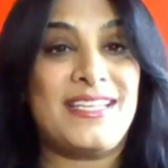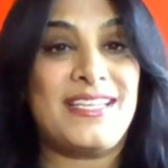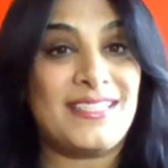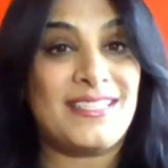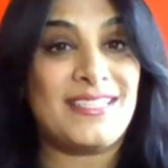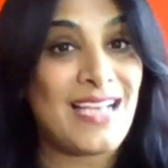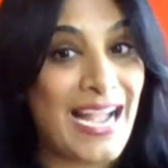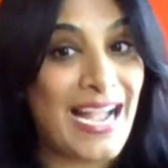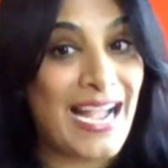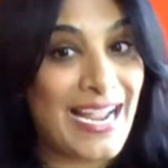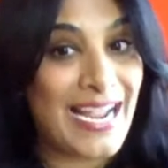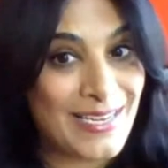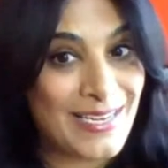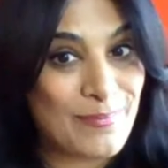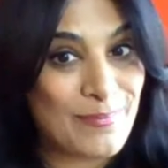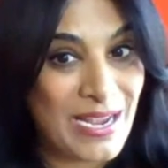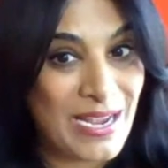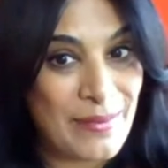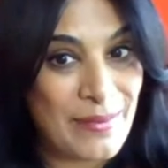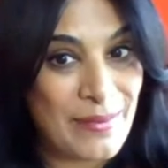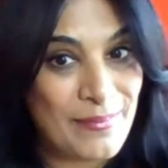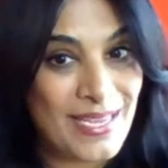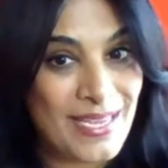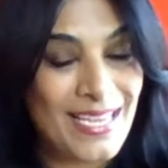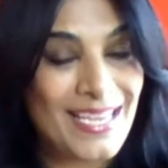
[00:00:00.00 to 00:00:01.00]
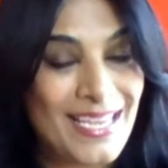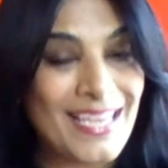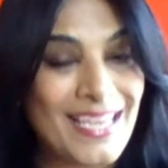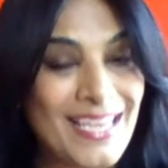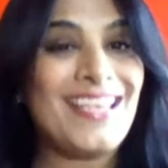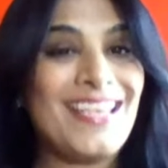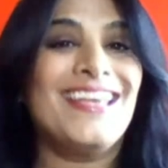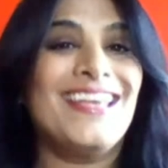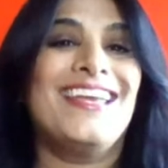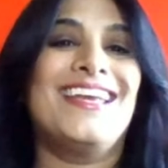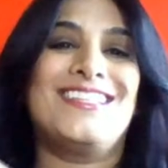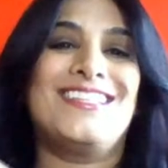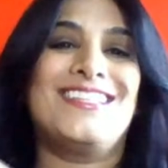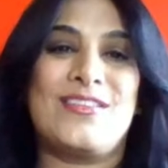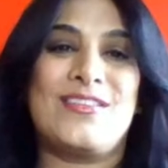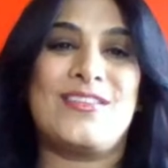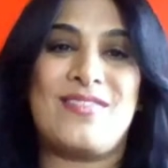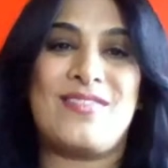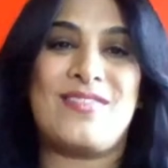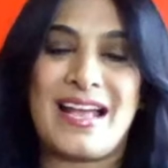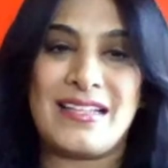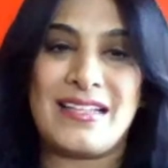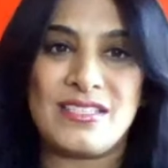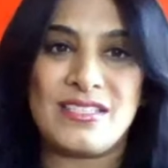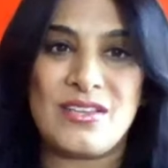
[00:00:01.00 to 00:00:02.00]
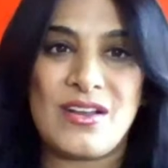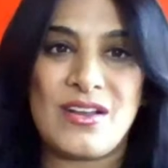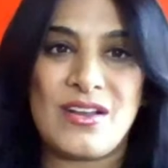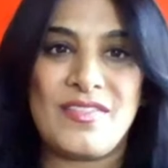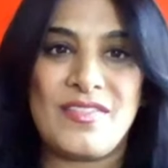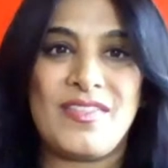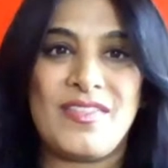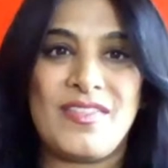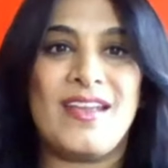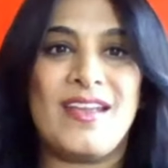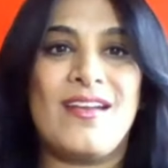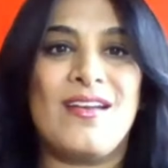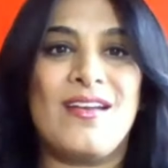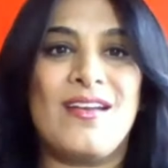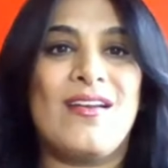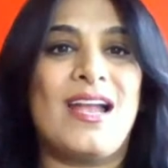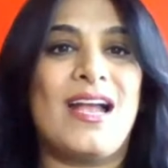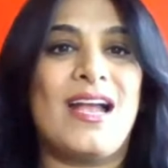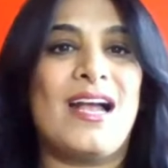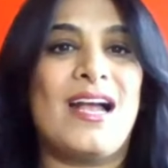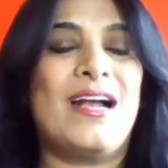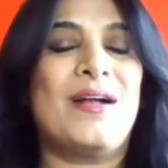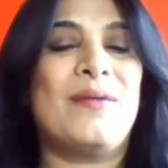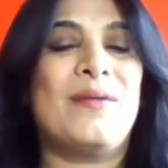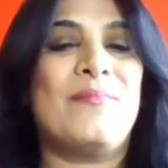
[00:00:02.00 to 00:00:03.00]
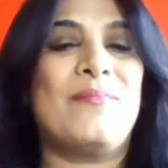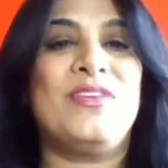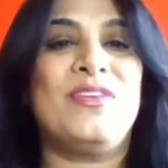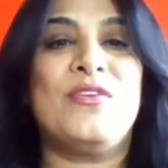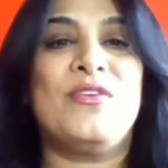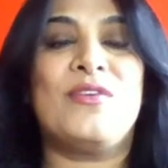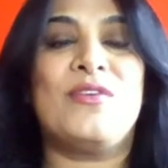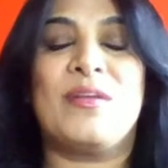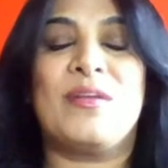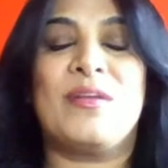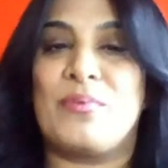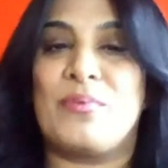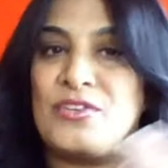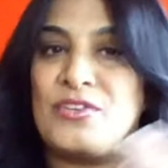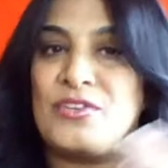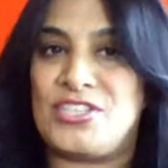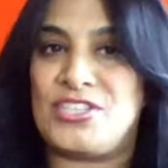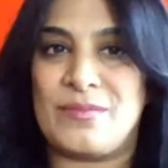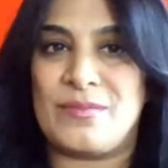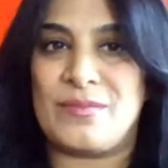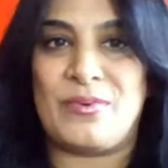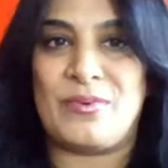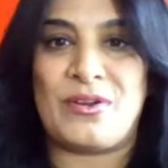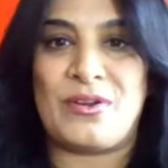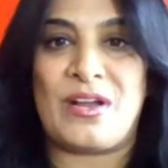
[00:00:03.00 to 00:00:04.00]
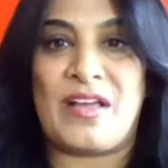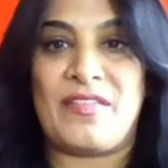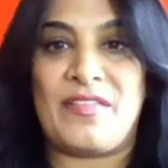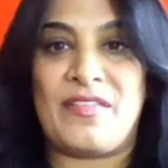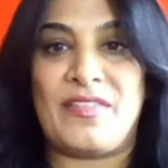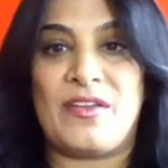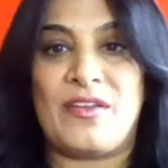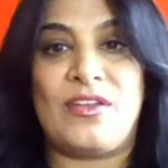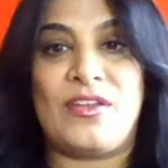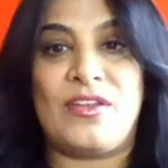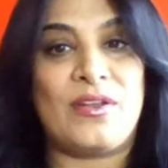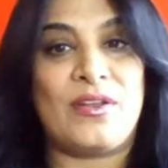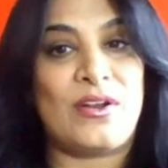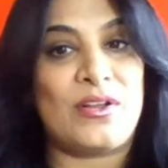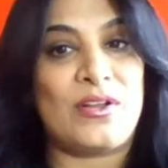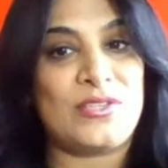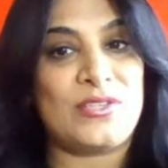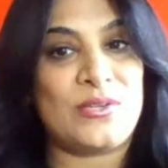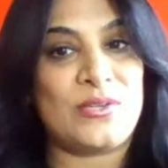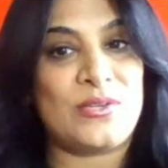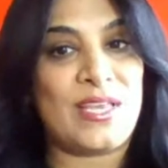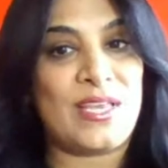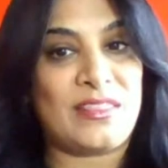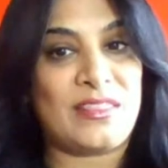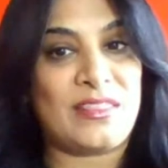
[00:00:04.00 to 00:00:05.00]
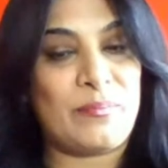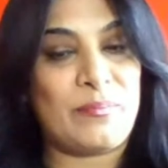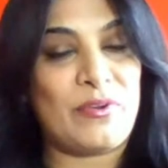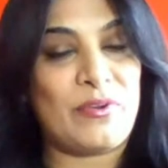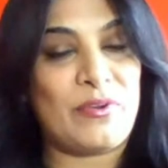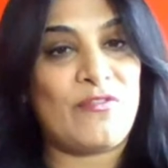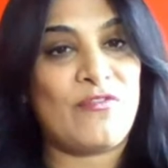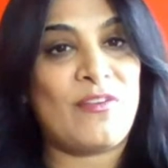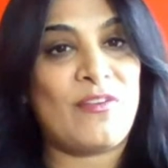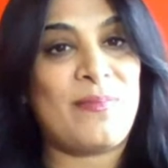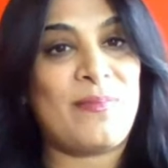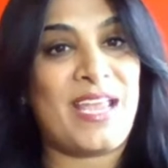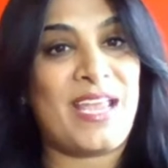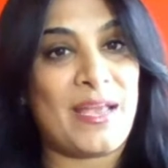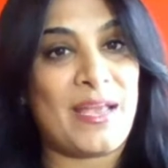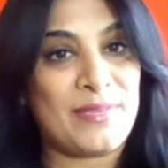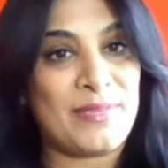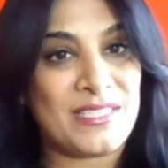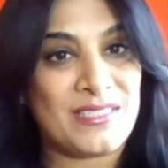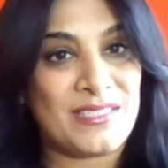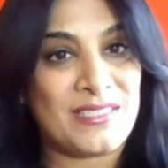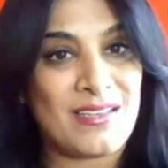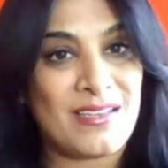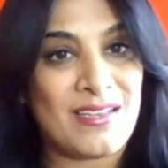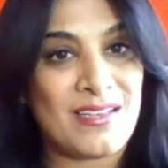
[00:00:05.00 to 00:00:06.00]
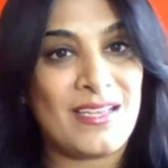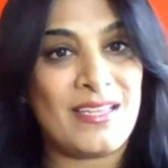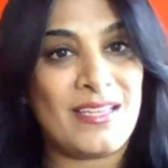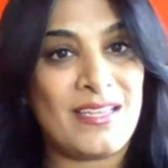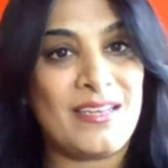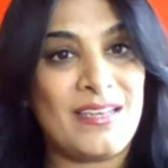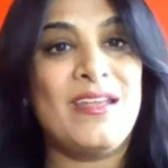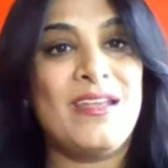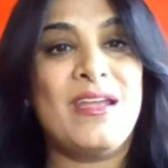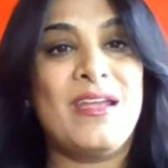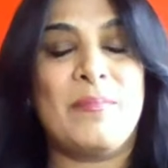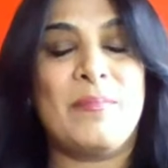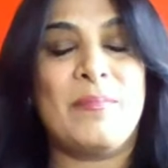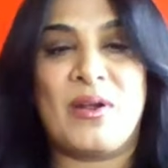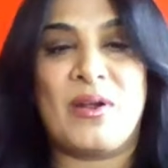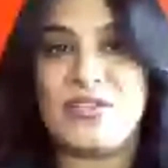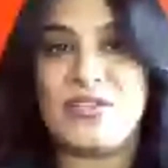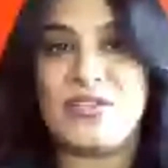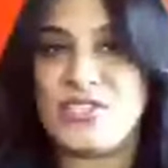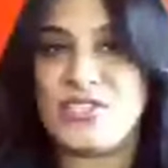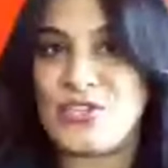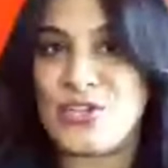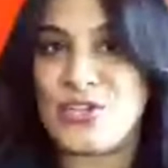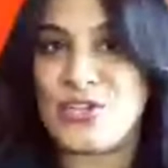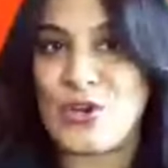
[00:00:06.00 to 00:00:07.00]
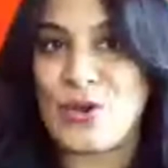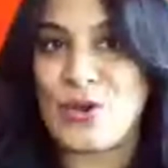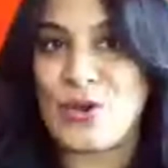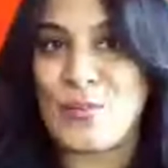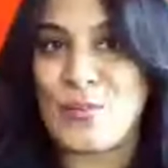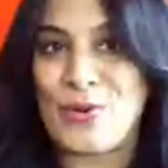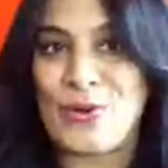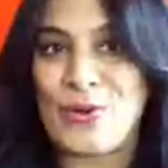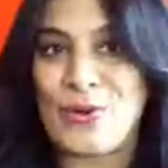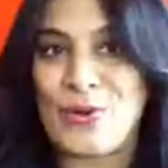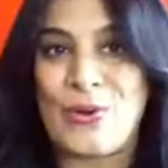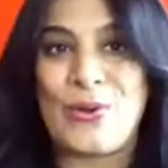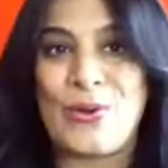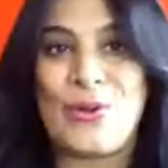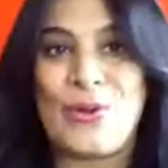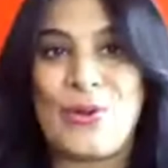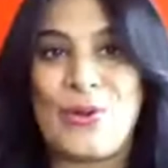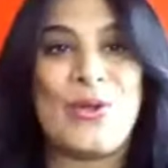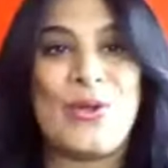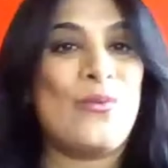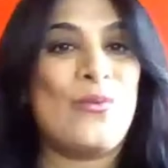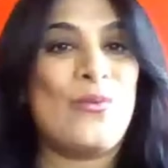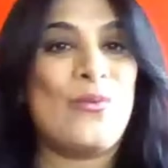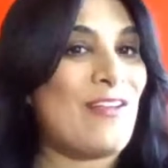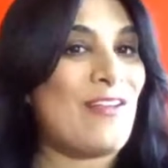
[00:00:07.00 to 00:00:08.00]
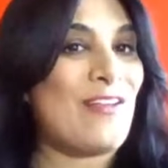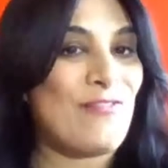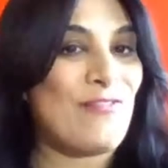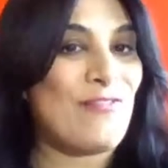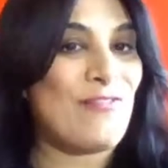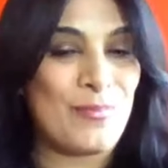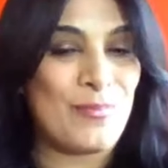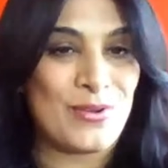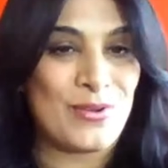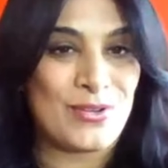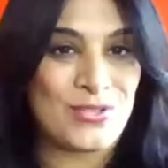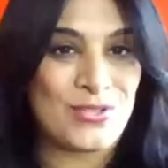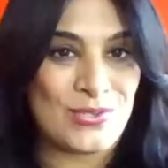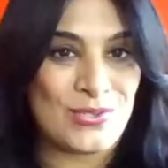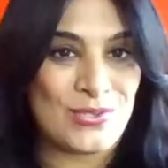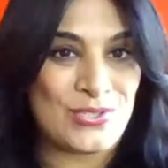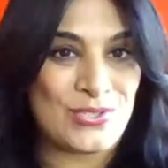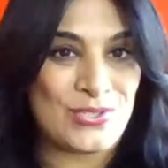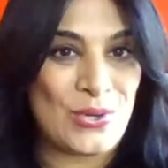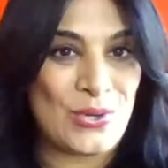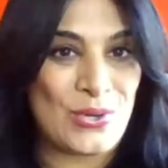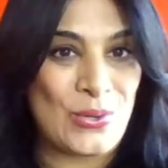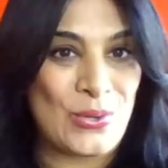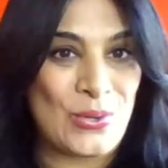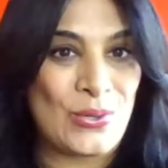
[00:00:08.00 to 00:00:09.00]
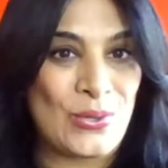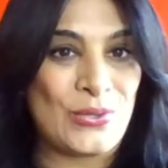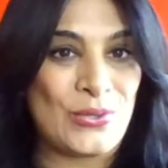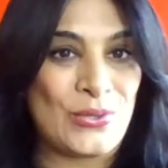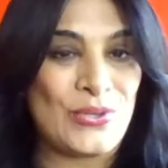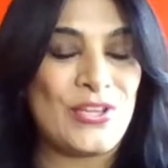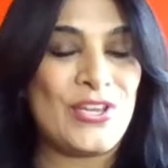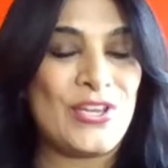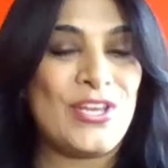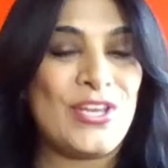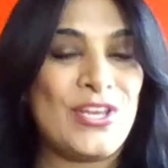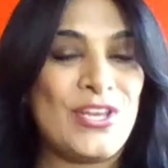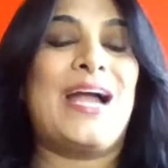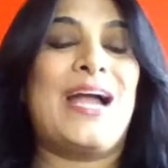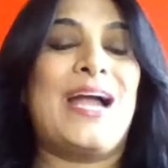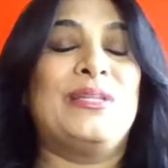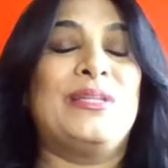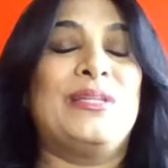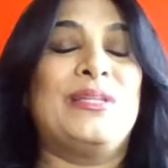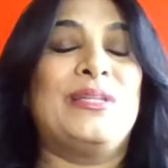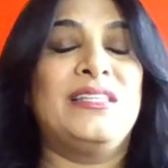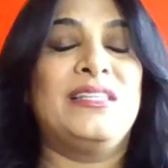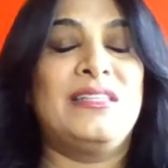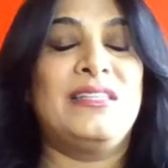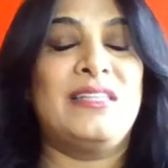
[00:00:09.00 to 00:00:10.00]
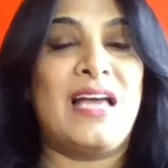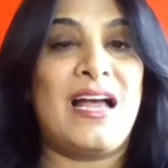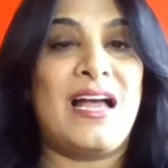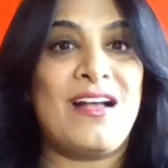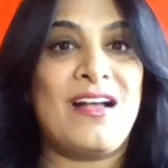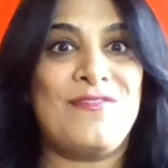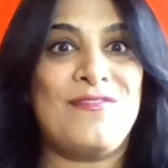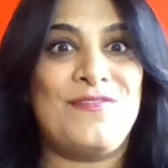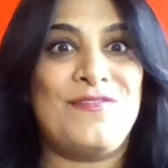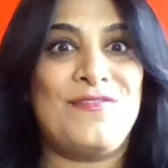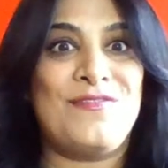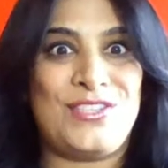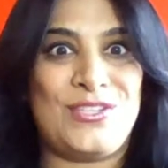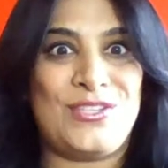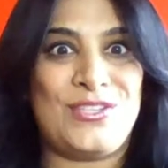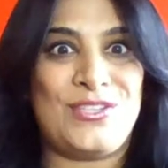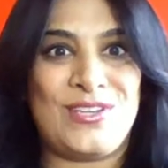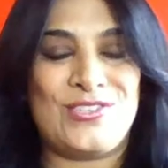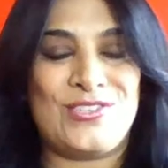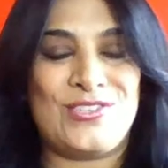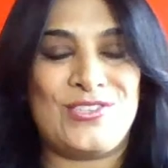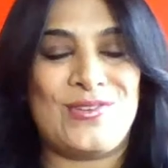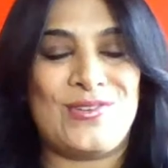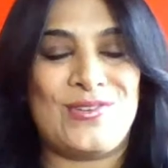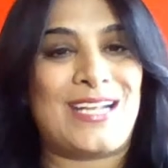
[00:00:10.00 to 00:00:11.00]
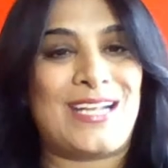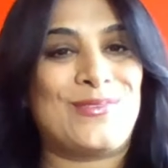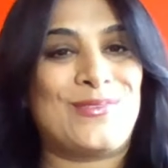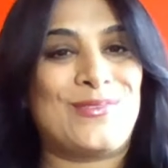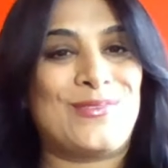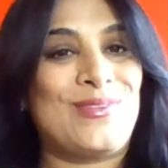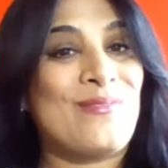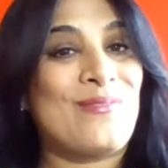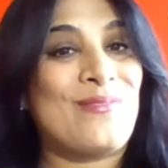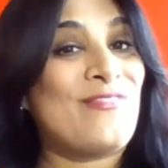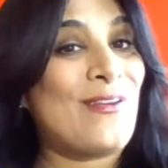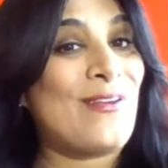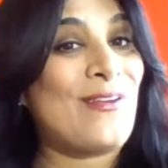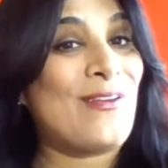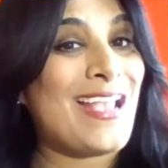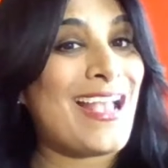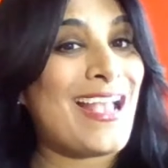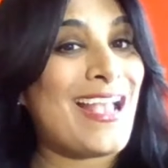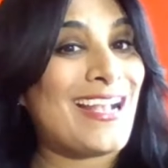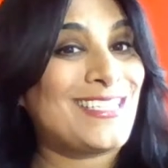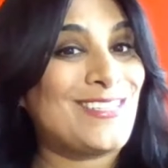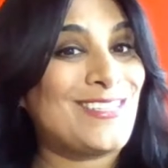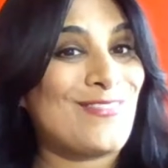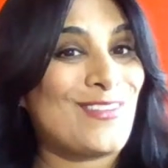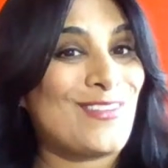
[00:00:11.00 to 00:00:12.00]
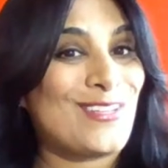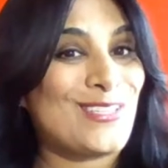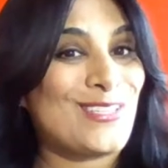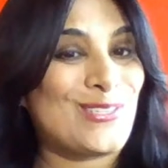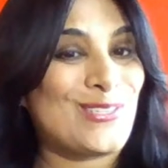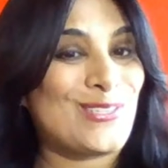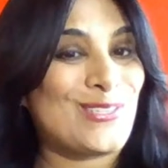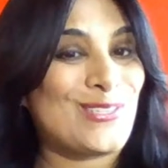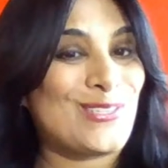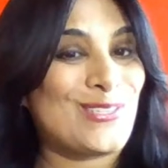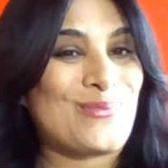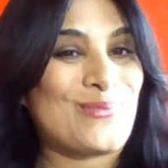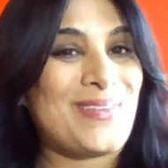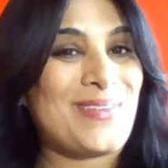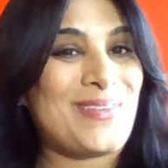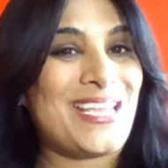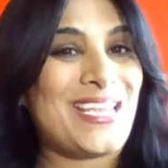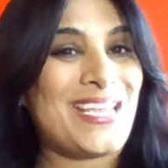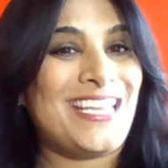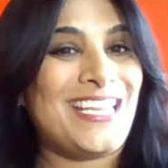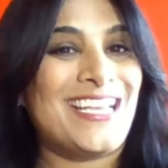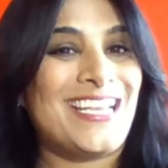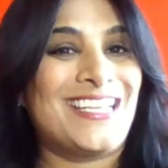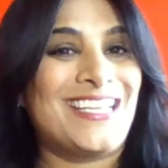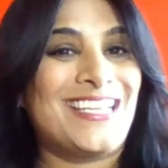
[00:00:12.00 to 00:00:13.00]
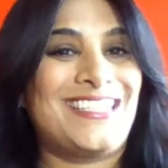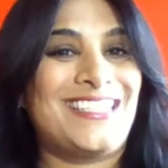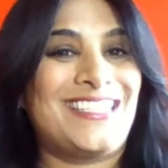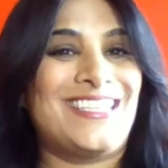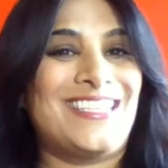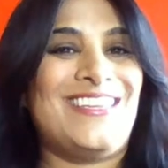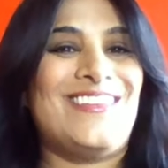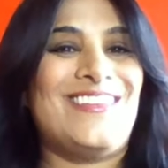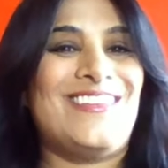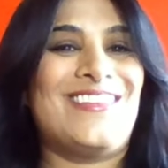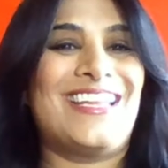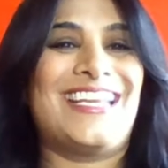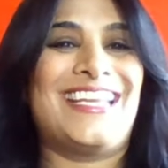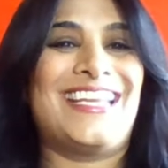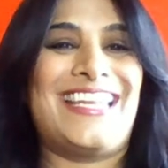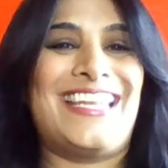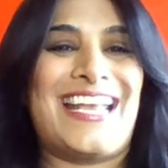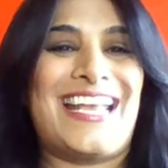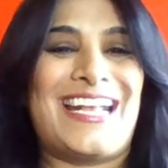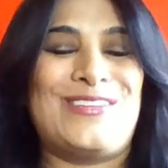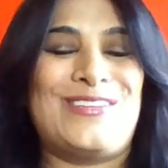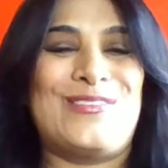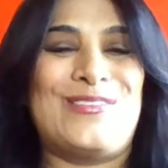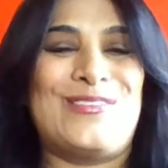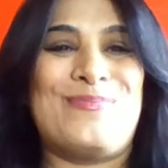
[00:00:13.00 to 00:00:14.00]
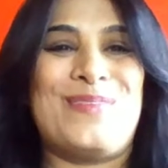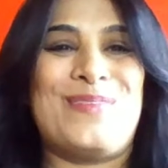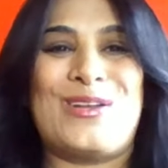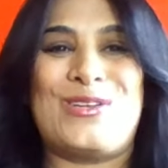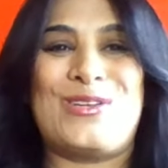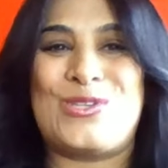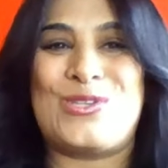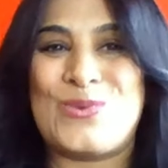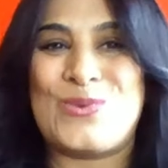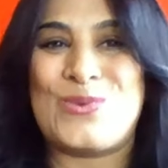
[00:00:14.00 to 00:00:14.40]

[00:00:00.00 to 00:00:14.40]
that is guided by me. So that's on there. You can purchase the book on there. You can also get the book from Amazon, Barnes & Noble, wherever books are sold. I would love to interact with you. I'm very active on social media, so you can connect with me on